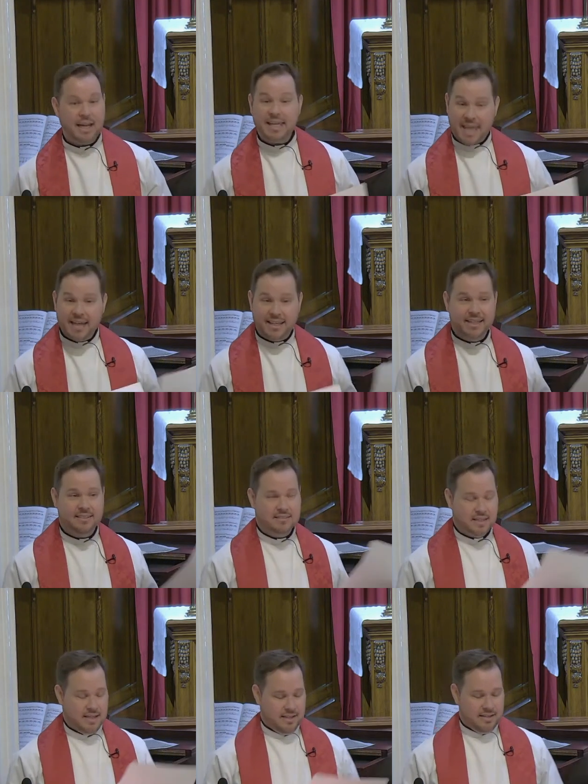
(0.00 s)
And I get it,
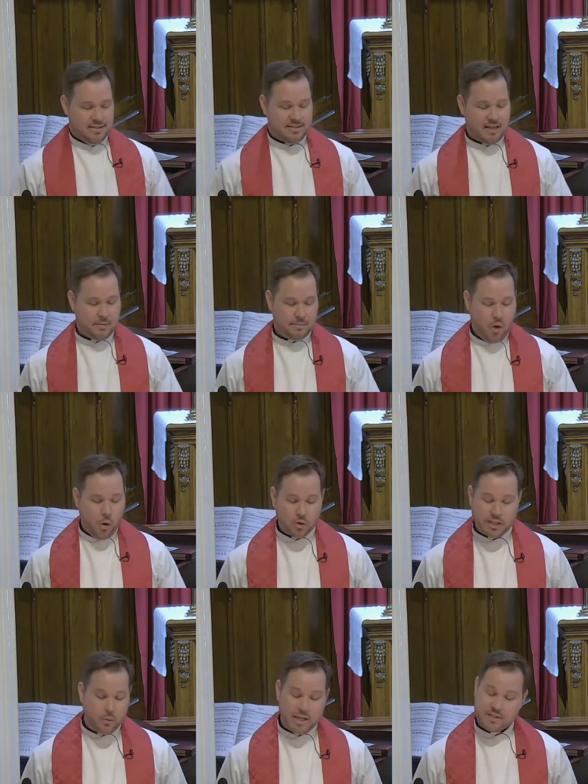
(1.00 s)
some
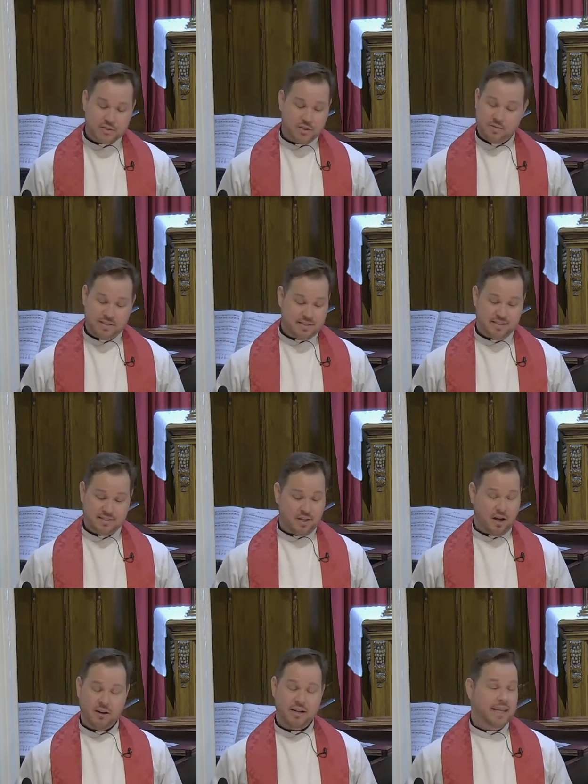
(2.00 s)
Holy Week
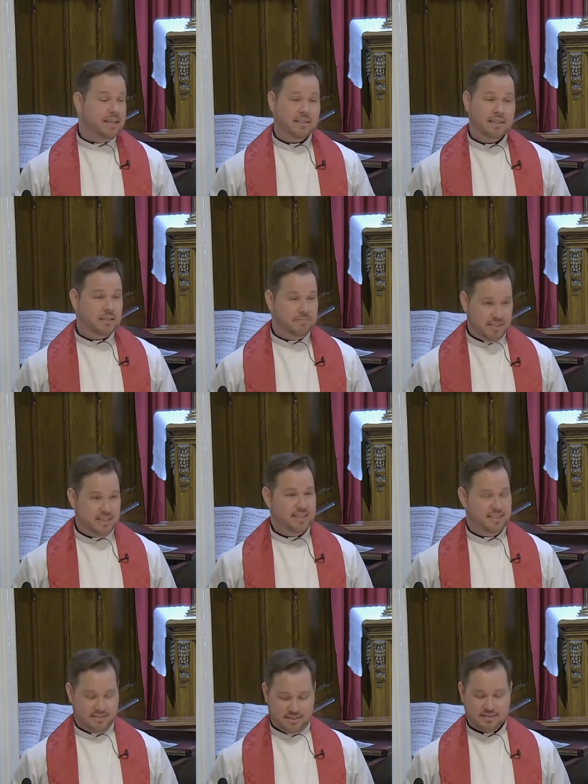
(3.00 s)
services are
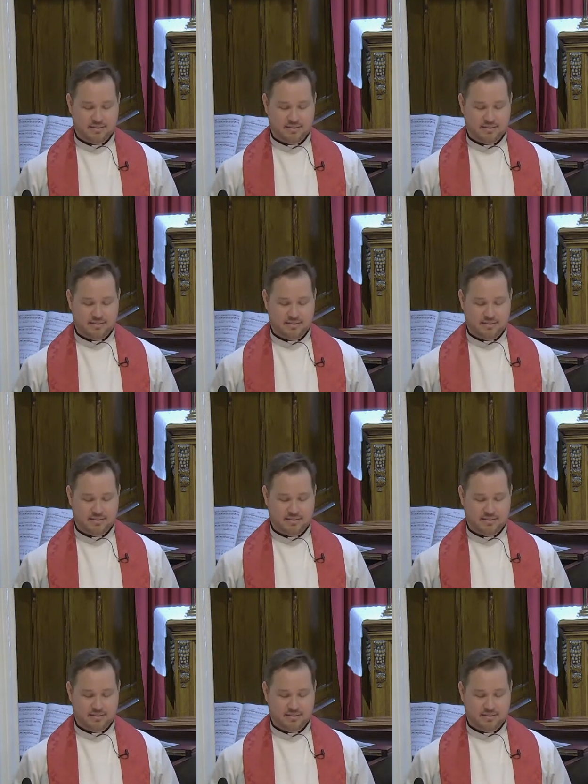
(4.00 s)
inconvenient.